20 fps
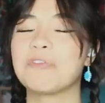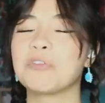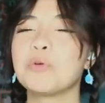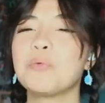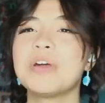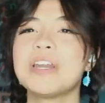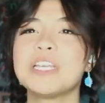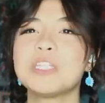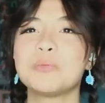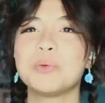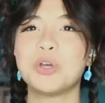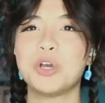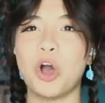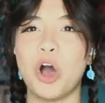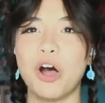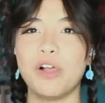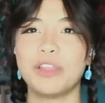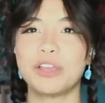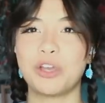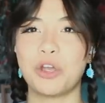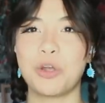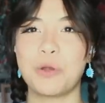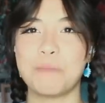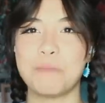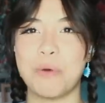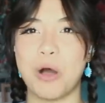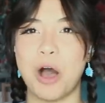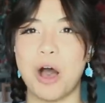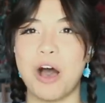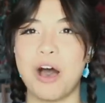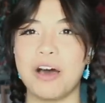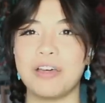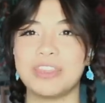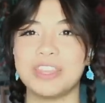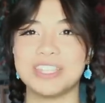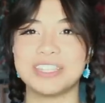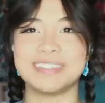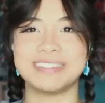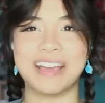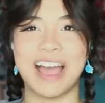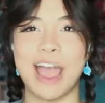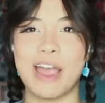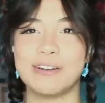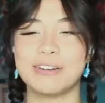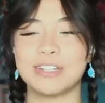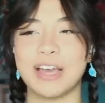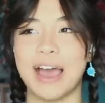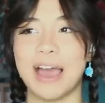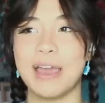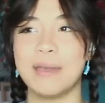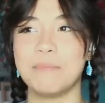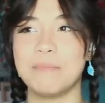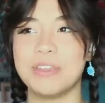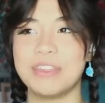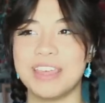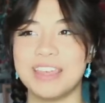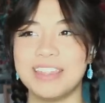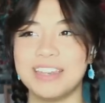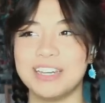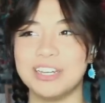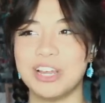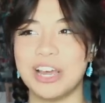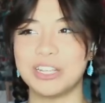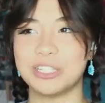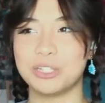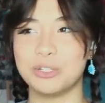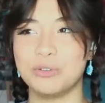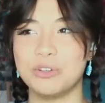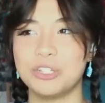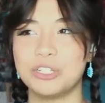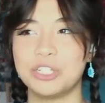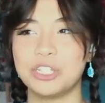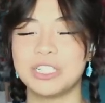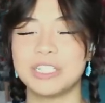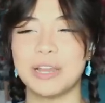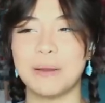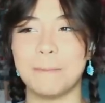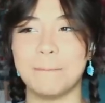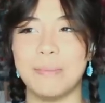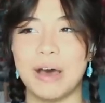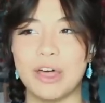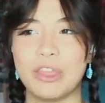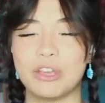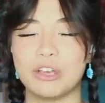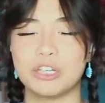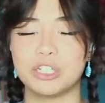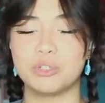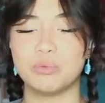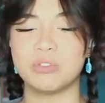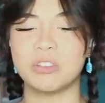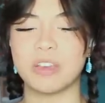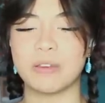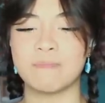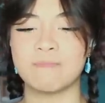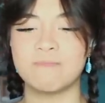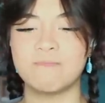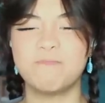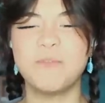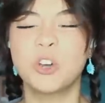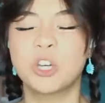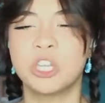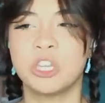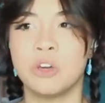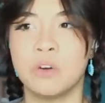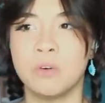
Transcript: Everyone has been calling her Ma this entire time, but then as soon as she said mother, she was like, fuck